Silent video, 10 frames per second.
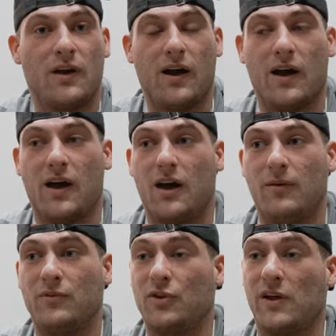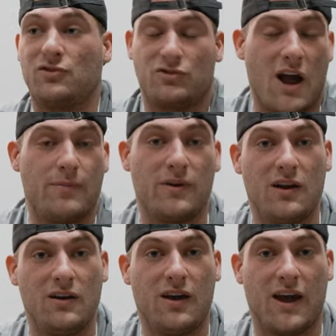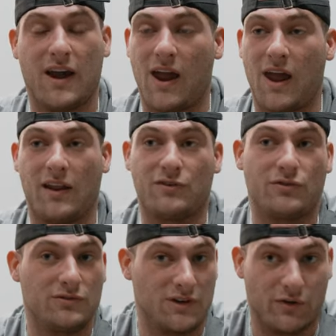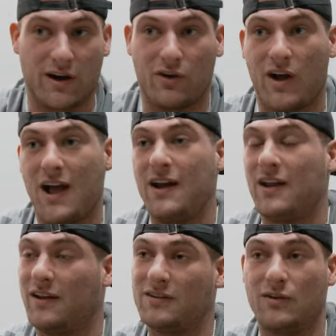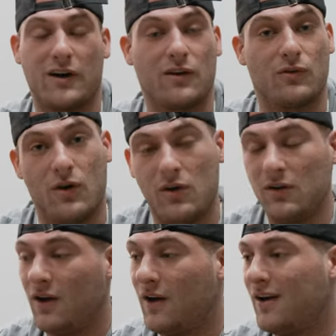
Um, so like strap in and, and let's get ready to ride, and let's get ready to roll.